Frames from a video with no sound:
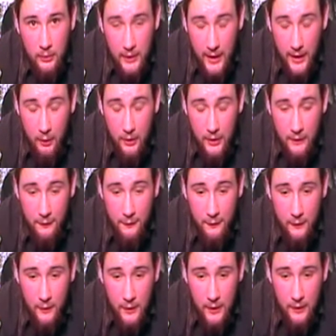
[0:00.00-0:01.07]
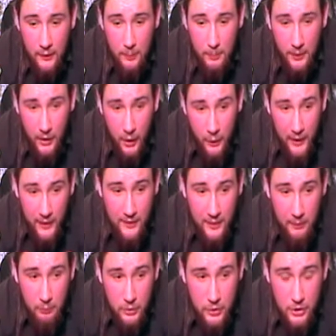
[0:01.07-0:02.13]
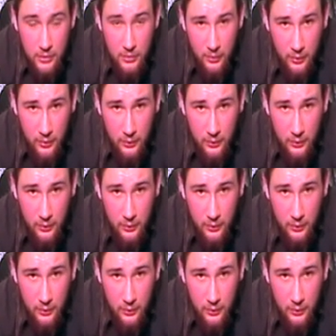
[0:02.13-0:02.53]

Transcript: Now if it's below that temperature,